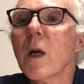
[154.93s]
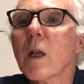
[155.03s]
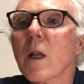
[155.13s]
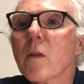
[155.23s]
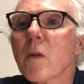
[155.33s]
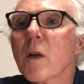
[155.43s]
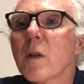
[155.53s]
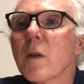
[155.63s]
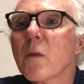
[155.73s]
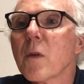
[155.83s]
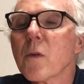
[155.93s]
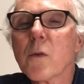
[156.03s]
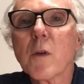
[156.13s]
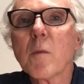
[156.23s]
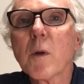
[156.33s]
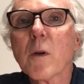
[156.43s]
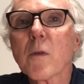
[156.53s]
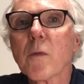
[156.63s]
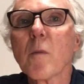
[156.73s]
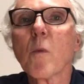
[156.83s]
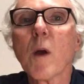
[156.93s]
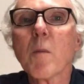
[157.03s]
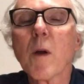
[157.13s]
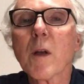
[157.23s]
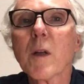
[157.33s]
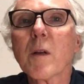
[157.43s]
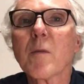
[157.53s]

let's look at these interesting beers from Y Market.